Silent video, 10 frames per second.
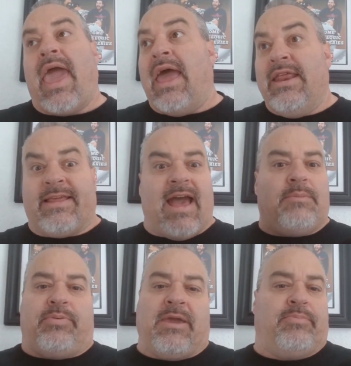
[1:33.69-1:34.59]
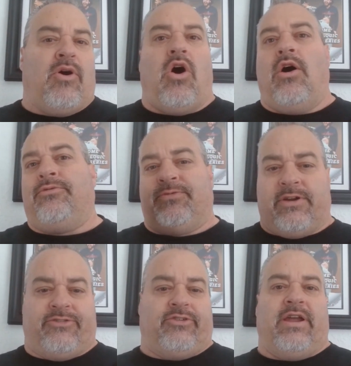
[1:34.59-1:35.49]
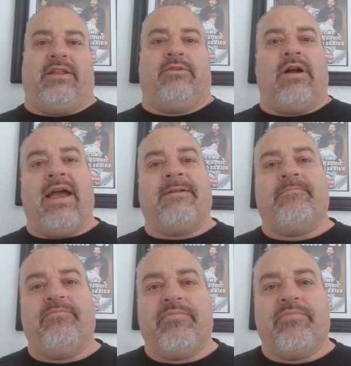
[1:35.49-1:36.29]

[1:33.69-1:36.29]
And it got people all frustrated, right?